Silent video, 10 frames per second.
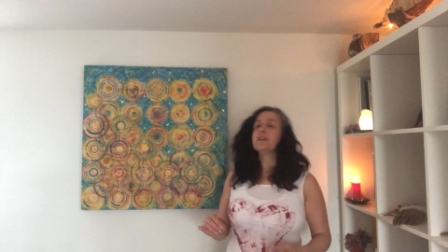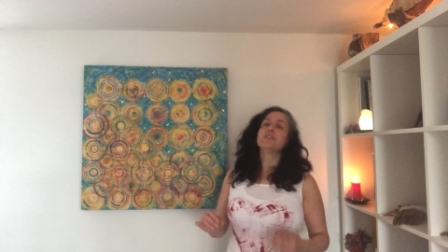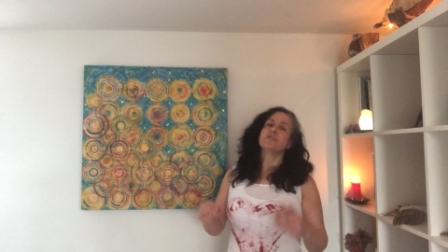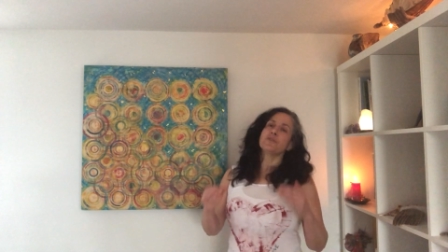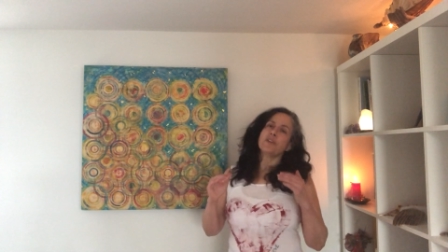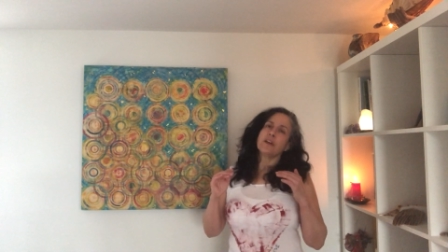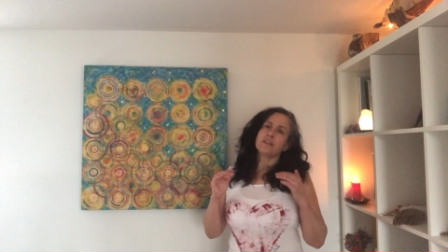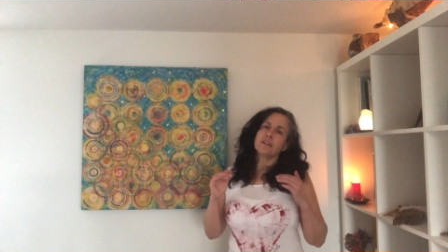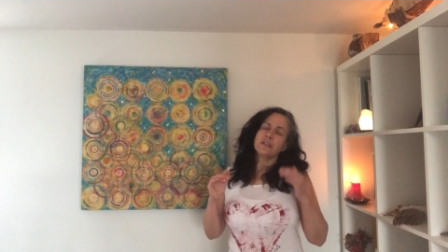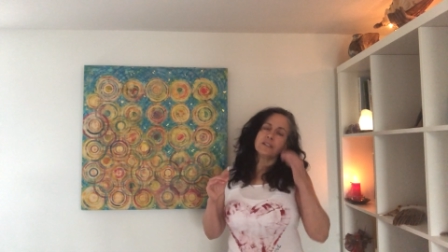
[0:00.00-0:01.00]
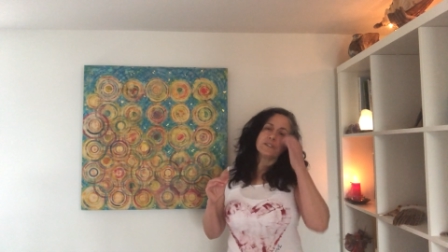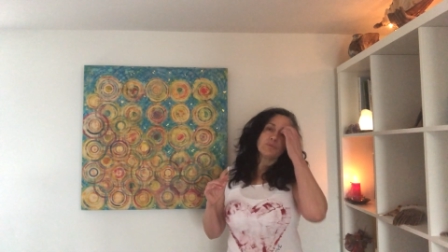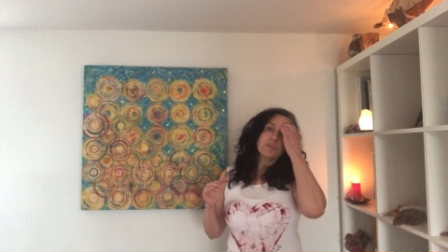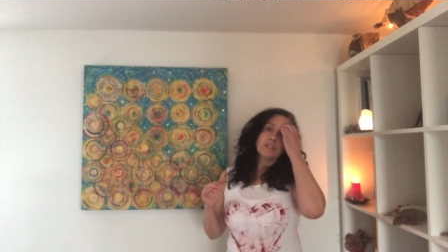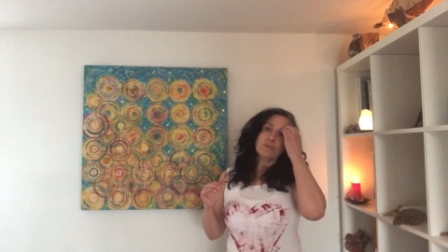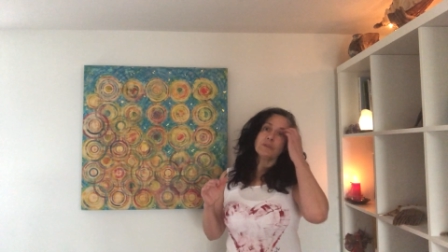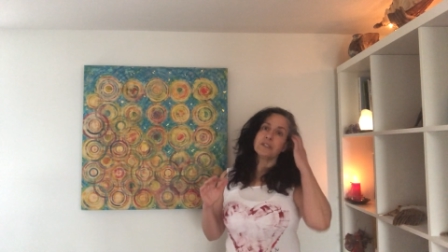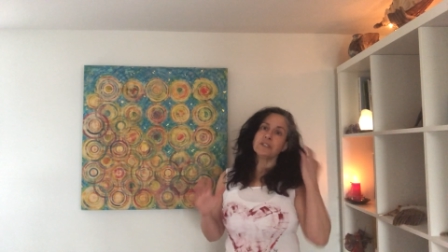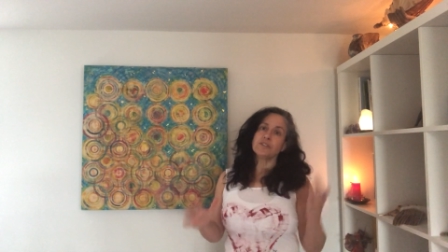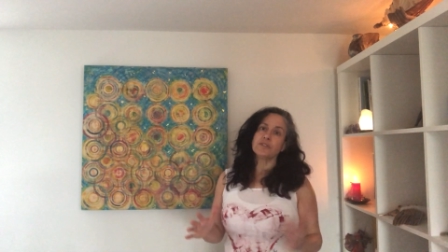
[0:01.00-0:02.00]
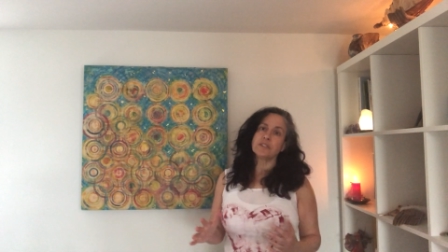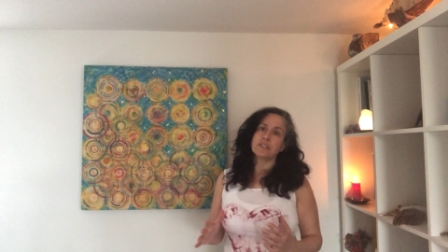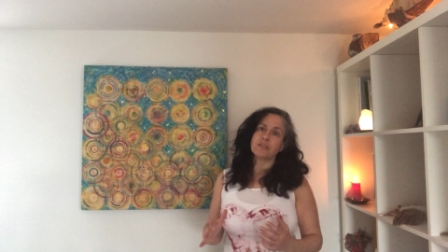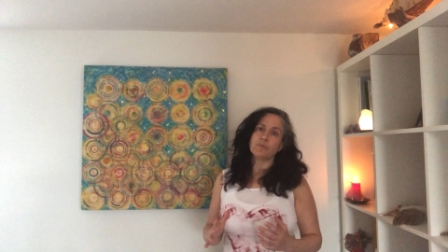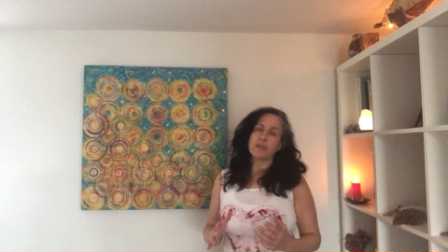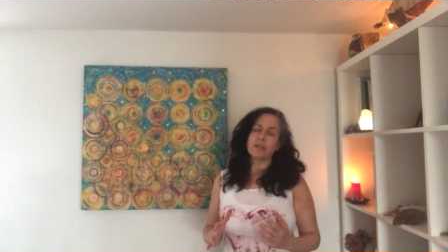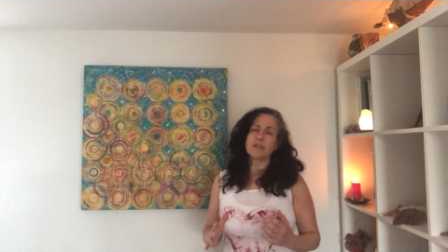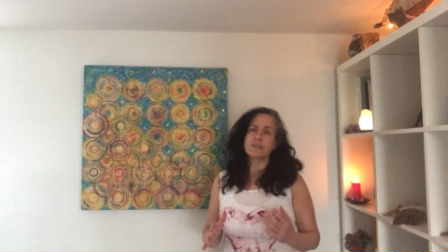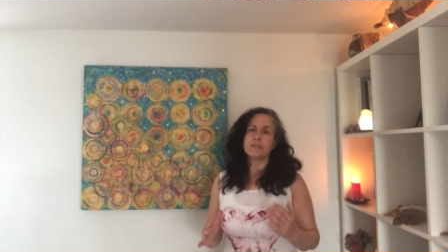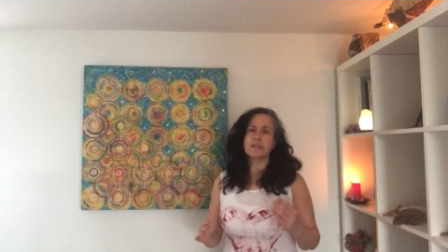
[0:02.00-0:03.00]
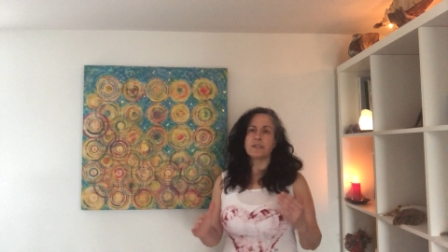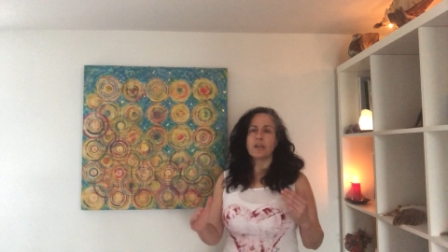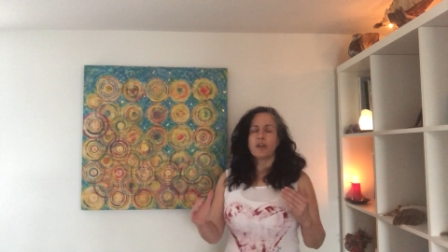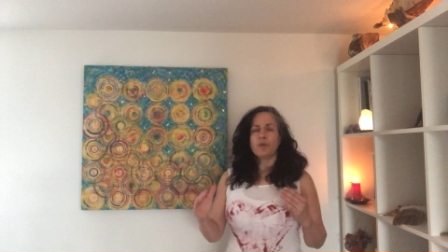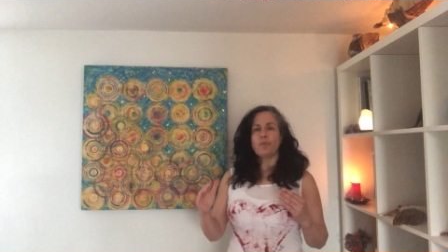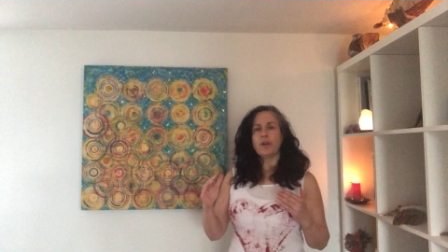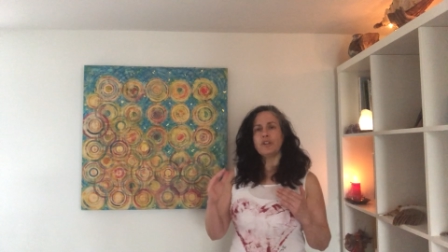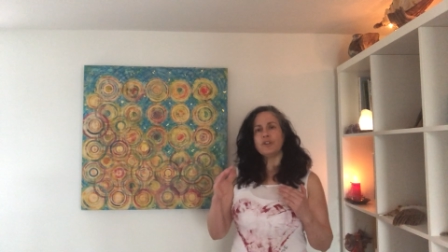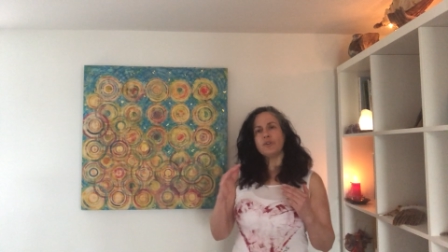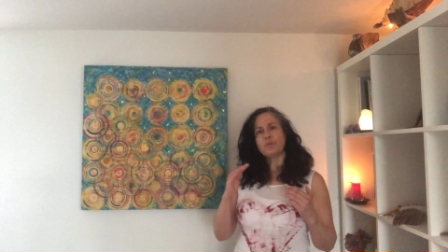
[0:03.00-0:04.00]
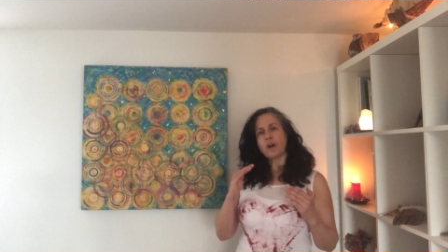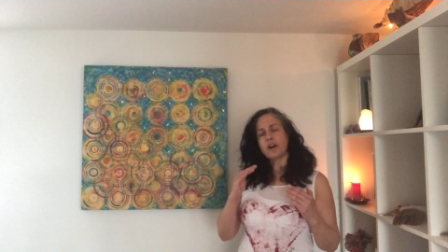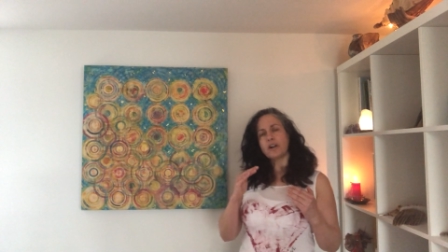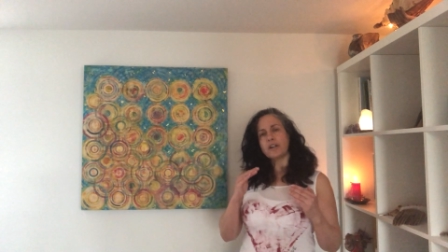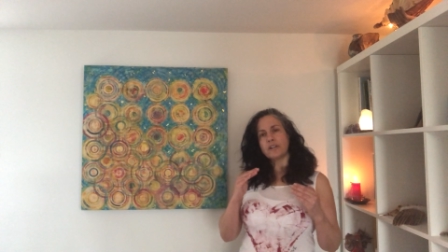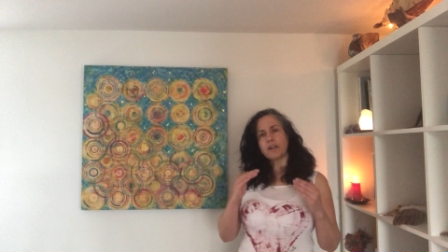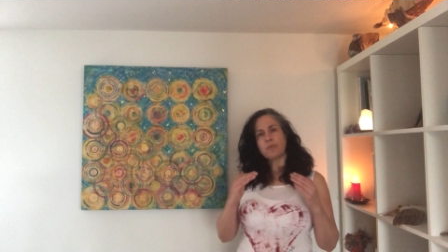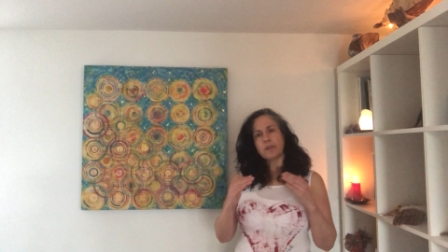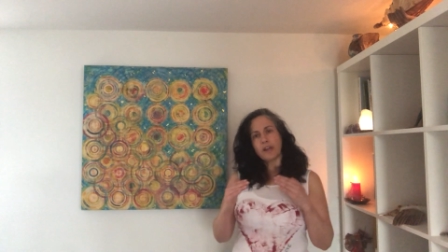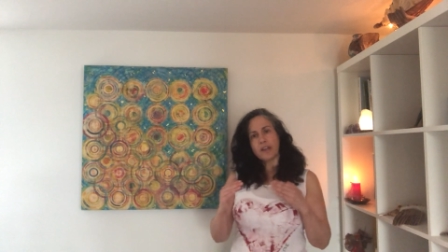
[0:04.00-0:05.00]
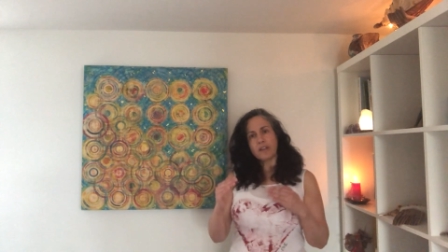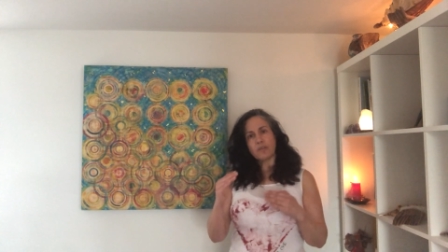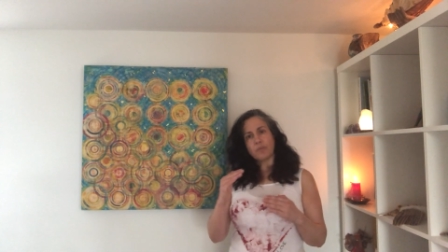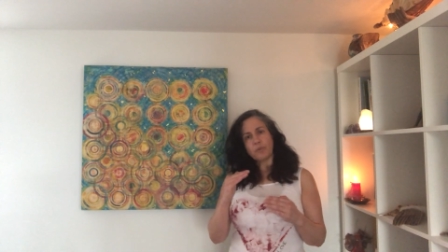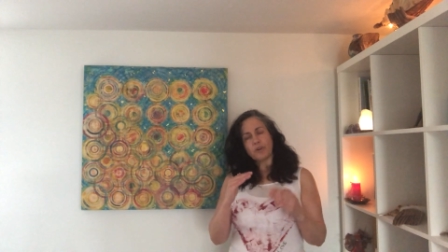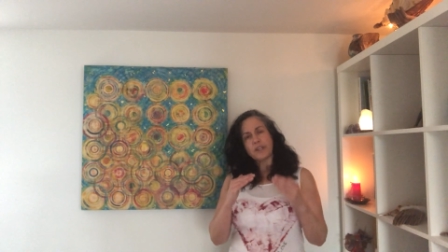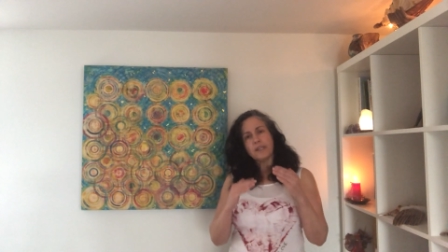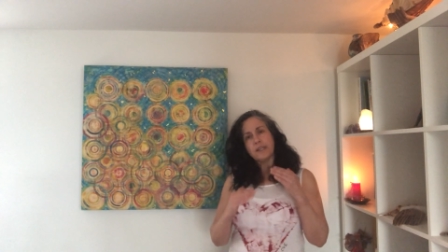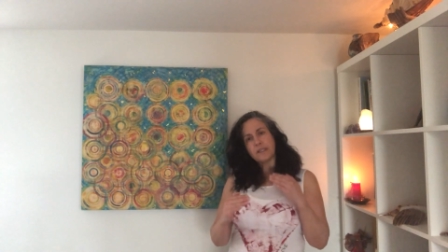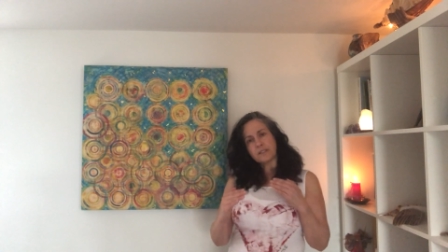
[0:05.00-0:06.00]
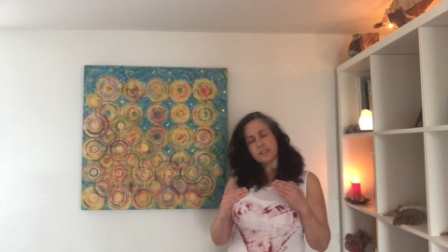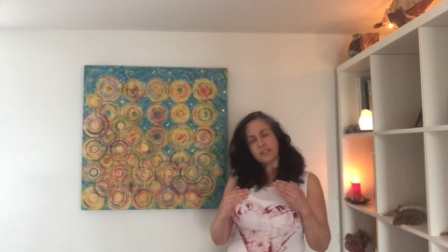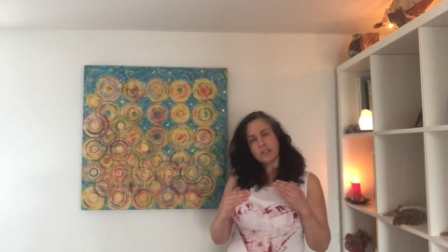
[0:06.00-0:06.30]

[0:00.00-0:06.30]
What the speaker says: So that it's really, really interesting, because when you are applying more heat